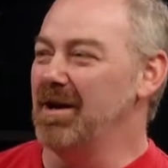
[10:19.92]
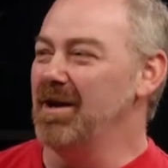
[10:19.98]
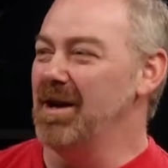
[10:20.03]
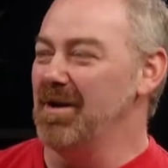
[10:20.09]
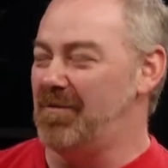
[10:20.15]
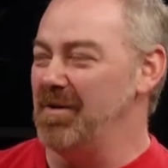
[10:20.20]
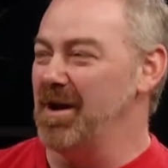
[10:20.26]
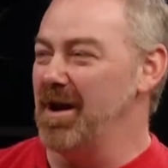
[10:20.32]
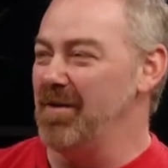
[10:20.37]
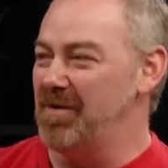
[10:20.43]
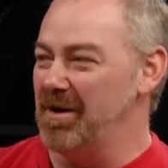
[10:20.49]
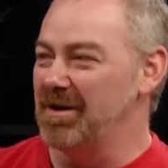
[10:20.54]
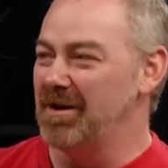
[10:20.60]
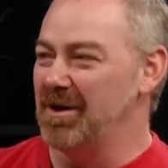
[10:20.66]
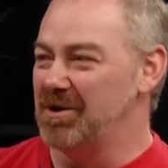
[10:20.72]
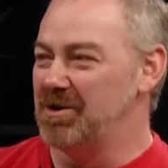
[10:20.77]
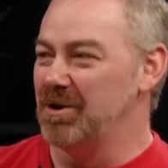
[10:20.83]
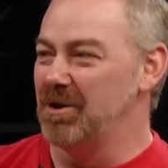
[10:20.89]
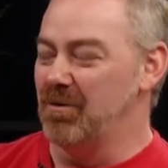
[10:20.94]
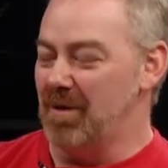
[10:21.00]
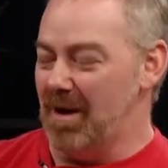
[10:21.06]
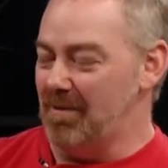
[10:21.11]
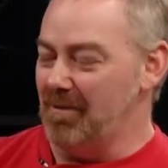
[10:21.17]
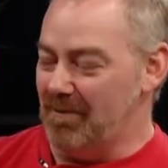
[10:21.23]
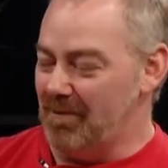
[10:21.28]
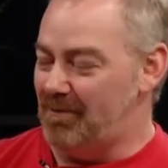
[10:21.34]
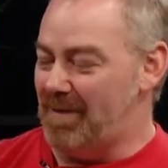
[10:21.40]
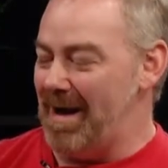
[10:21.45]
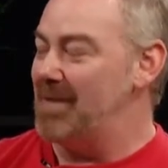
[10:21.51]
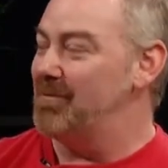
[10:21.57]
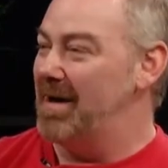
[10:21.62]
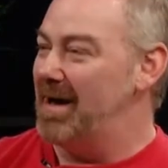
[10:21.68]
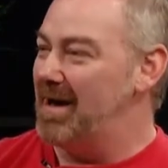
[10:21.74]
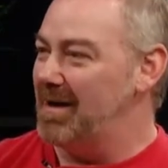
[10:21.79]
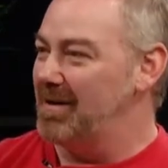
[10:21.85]
if you're going to do
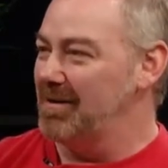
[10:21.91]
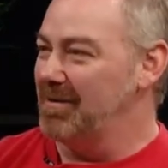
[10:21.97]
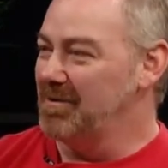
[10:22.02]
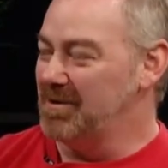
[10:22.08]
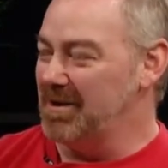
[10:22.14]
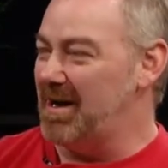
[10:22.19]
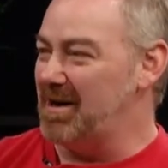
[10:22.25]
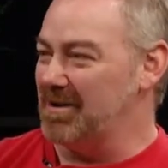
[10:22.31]
Batman, Dark